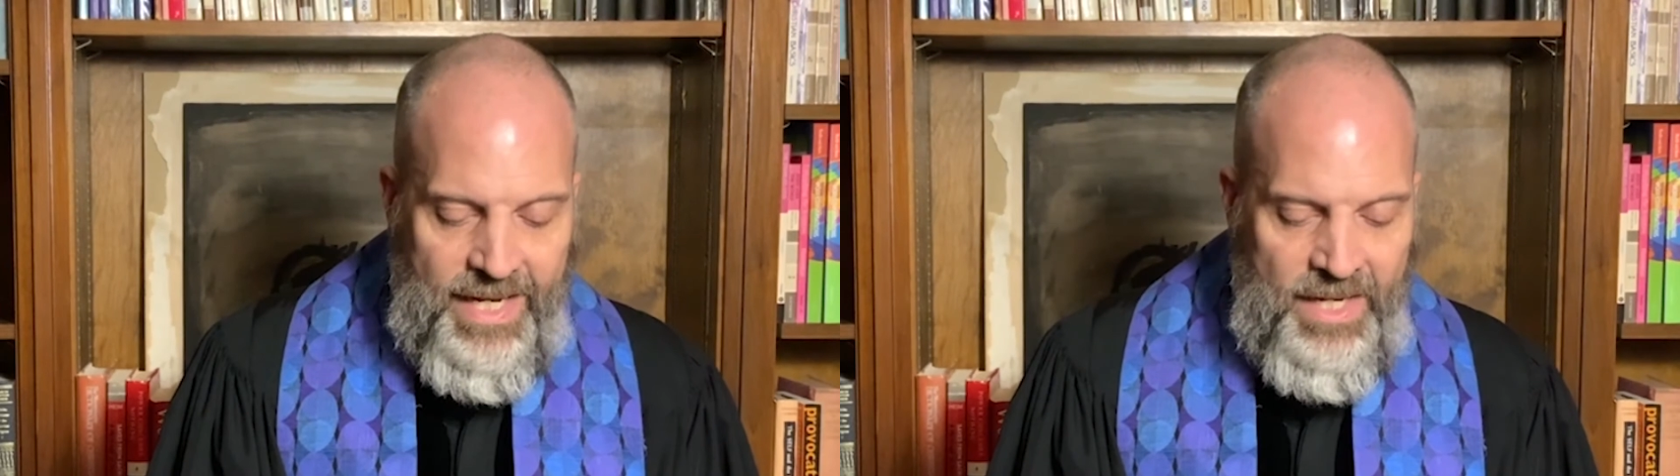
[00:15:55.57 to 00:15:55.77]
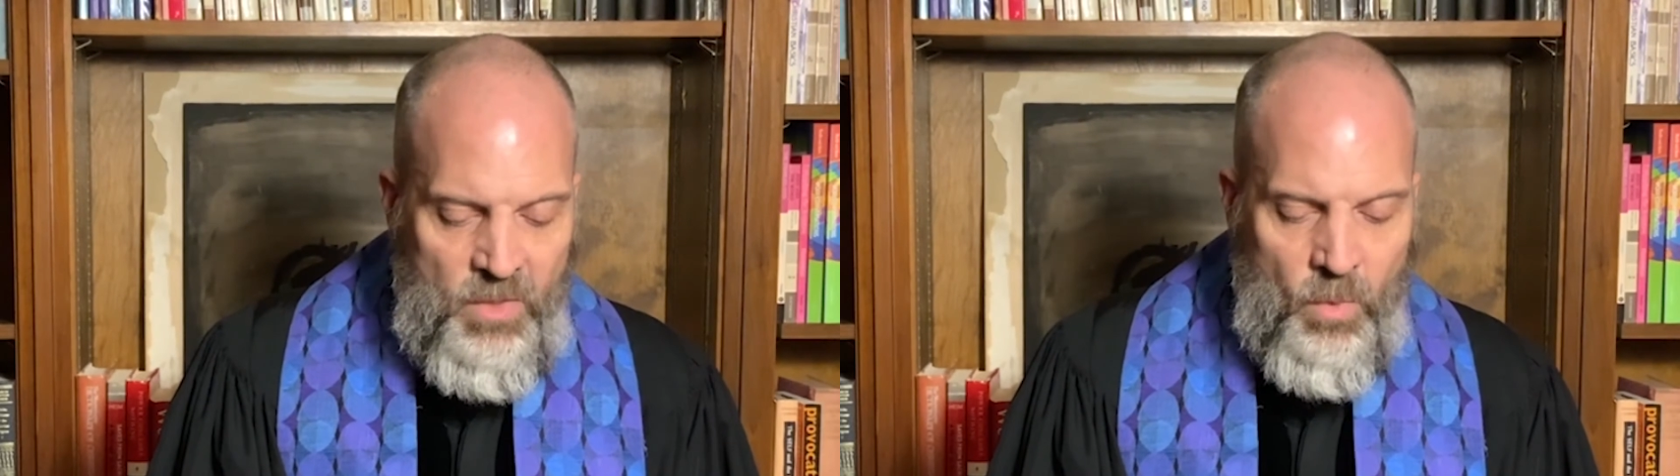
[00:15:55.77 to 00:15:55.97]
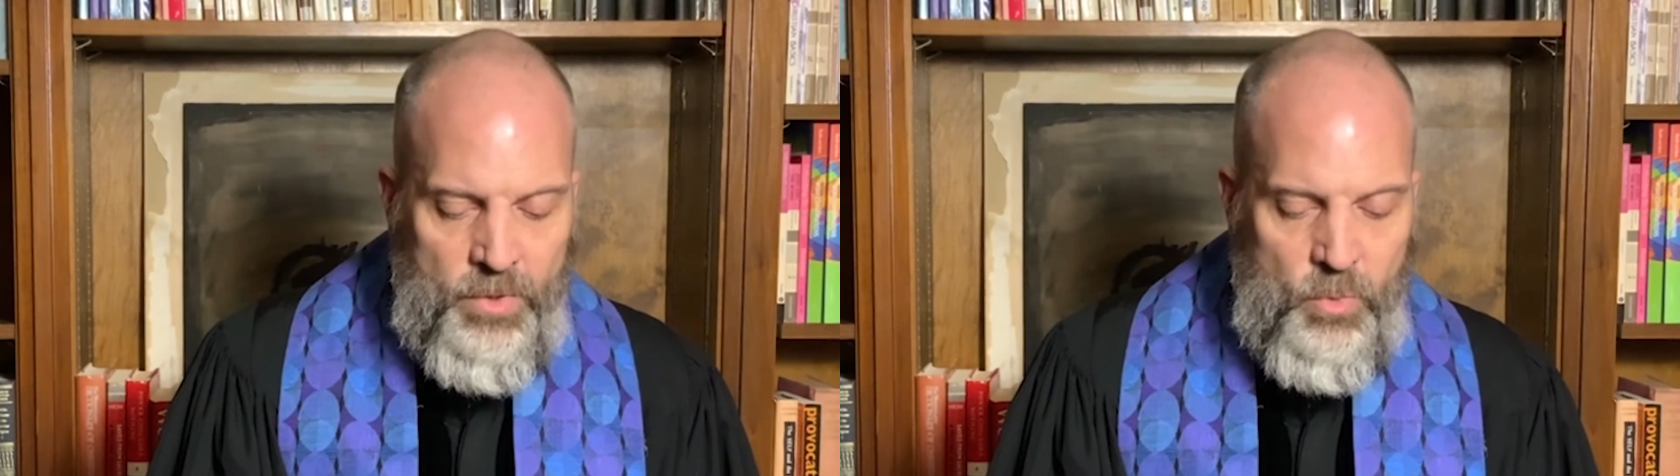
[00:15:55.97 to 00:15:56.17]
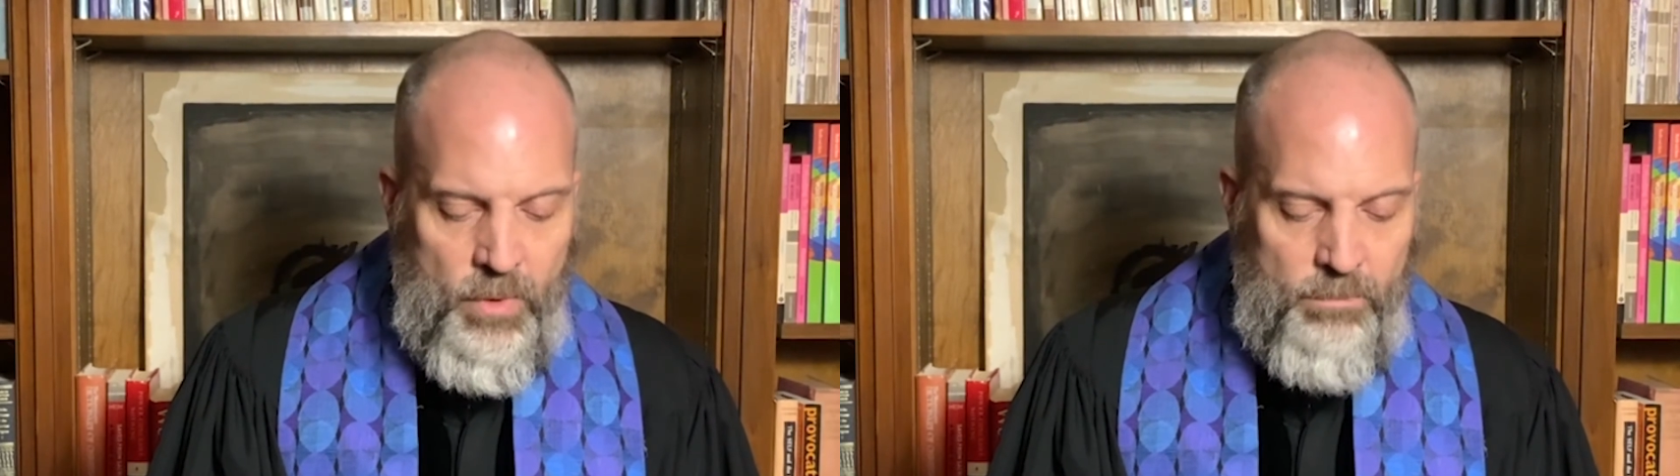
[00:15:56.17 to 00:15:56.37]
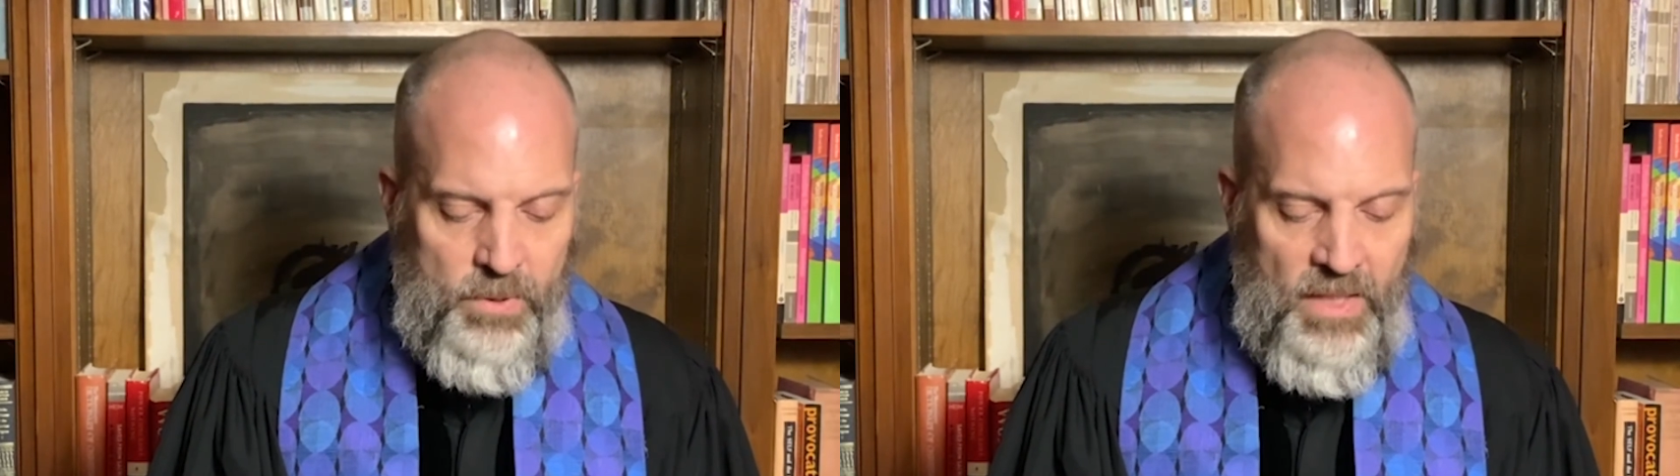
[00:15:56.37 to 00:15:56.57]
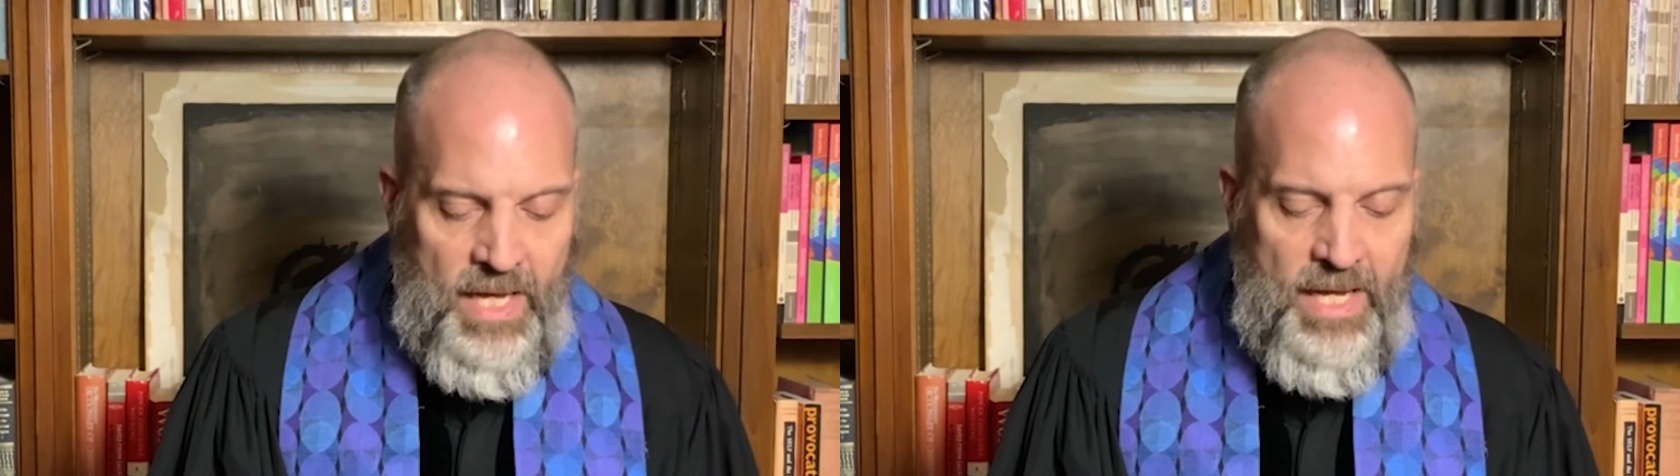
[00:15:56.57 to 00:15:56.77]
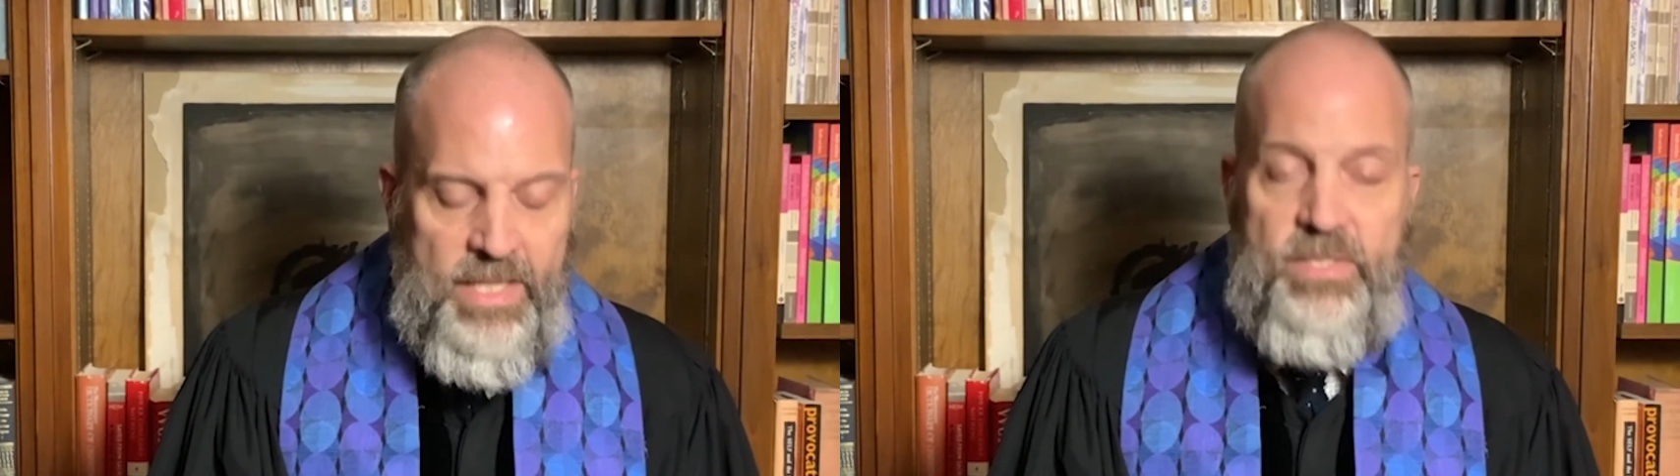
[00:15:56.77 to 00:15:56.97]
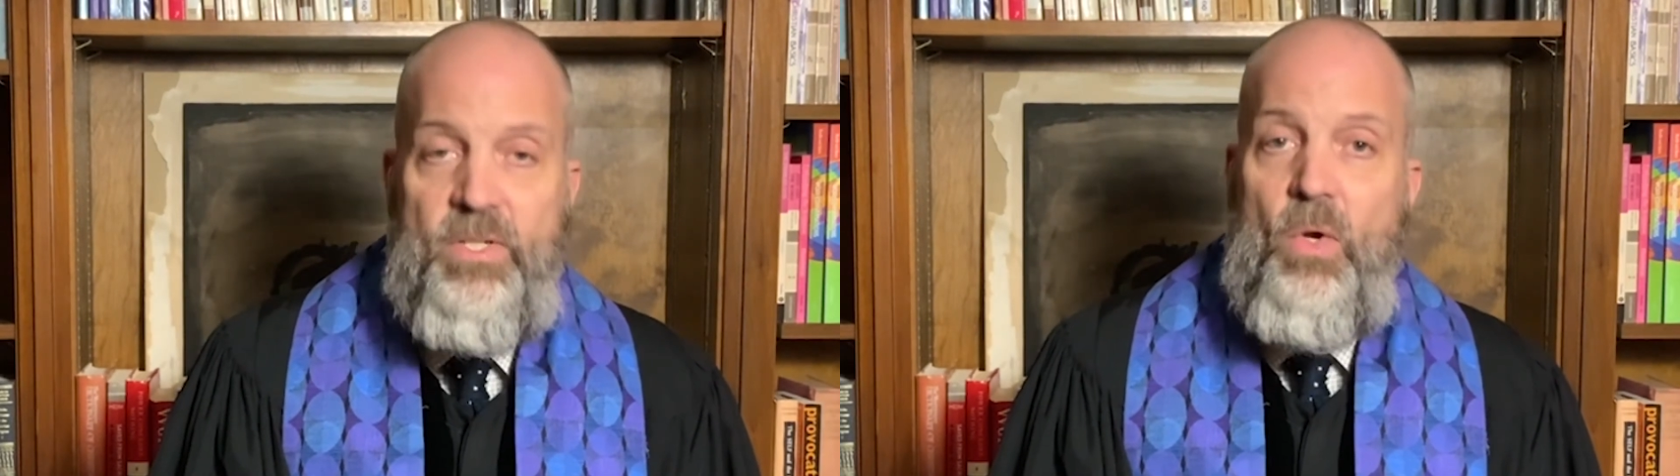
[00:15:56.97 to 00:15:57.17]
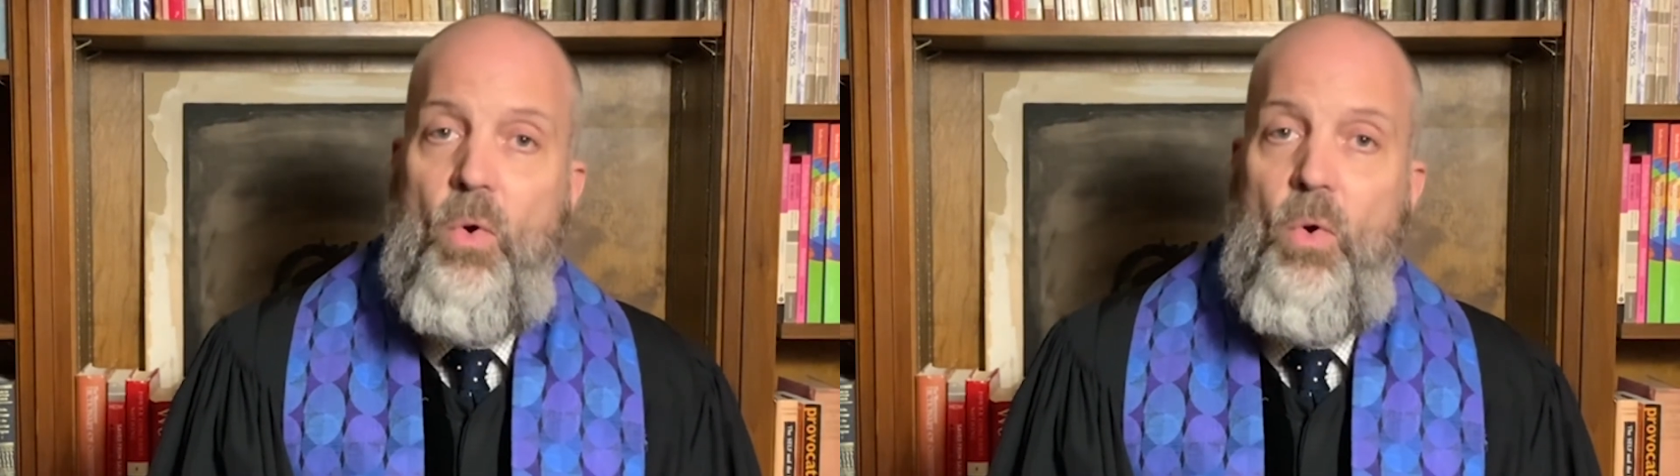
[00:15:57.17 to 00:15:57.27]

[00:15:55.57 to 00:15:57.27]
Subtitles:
anyone who implies